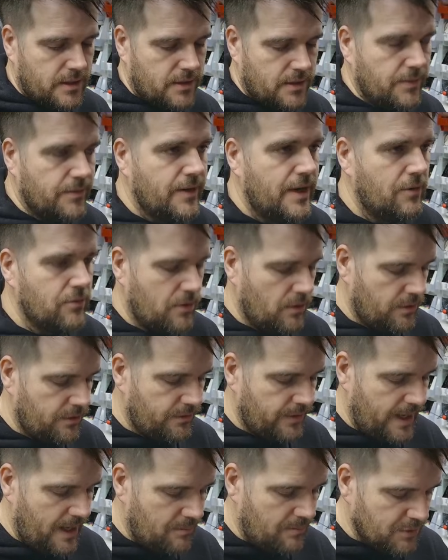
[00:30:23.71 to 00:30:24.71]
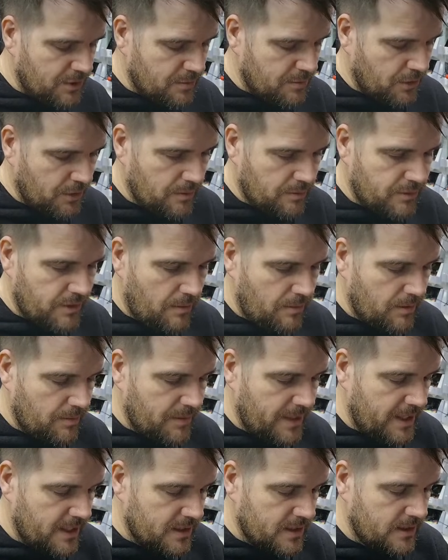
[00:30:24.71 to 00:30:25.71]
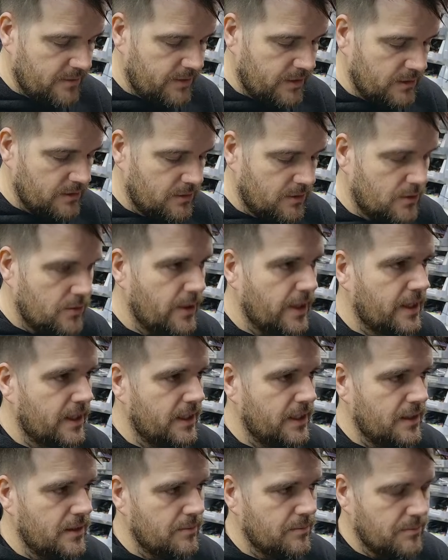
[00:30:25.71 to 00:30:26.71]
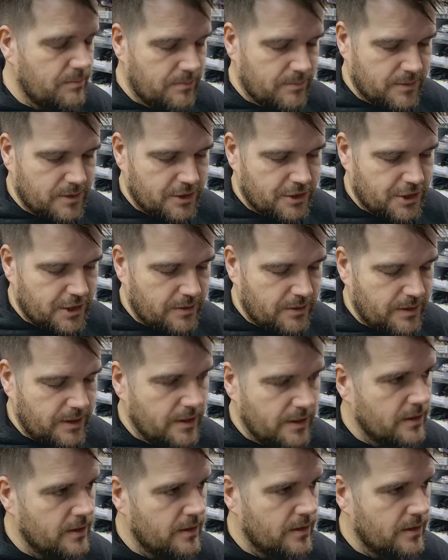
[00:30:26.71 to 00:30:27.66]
We've now got 3 amps, but the problem is, if I look quickly to show you,